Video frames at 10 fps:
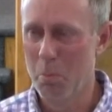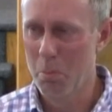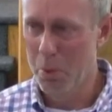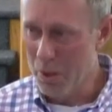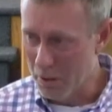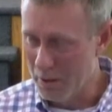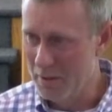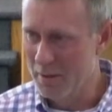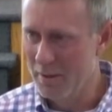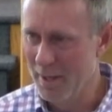But
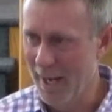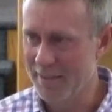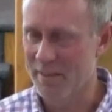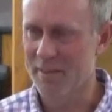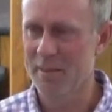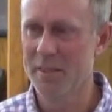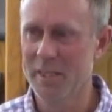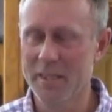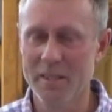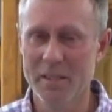I see
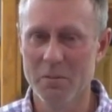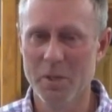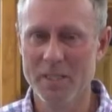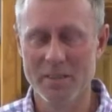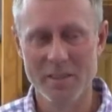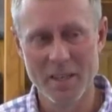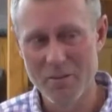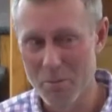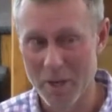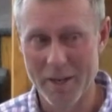in him, he's never
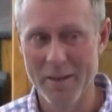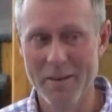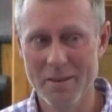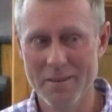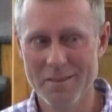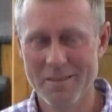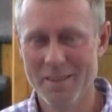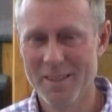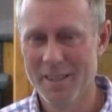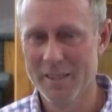mad.
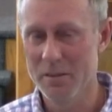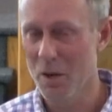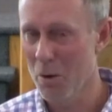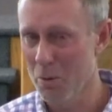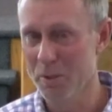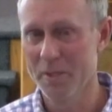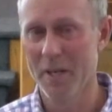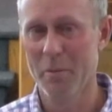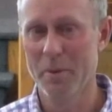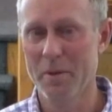He's always
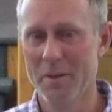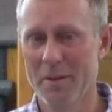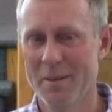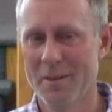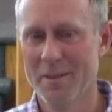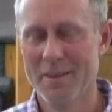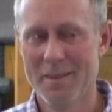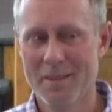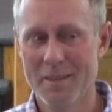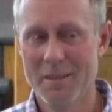happy.
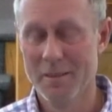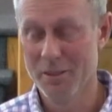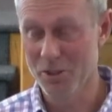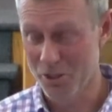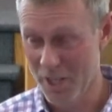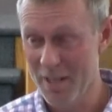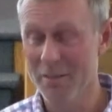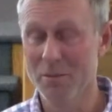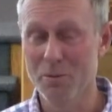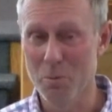It's a
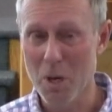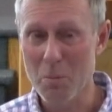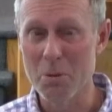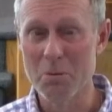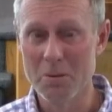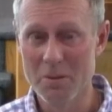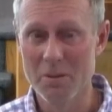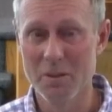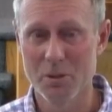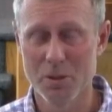challenge for Mama,
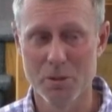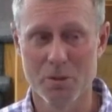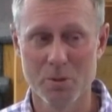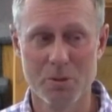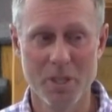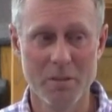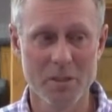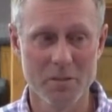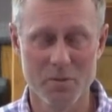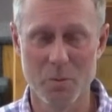a true
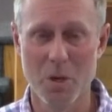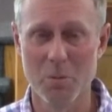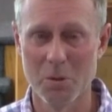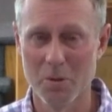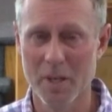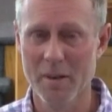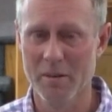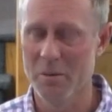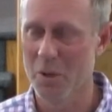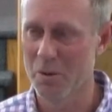challenge for Mom to look after
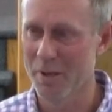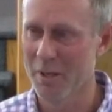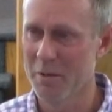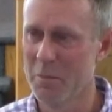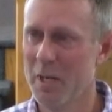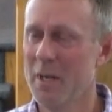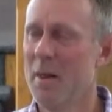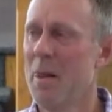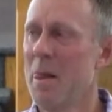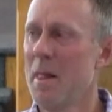him all the
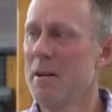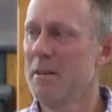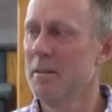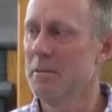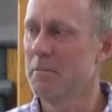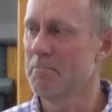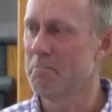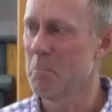time.